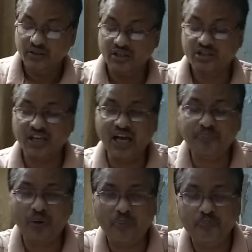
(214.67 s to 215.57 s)
The
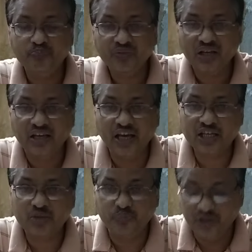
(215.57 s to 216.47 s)
shape of
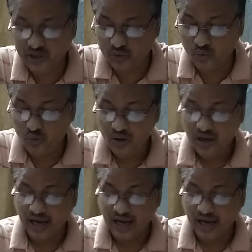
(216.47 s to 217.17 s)
sp2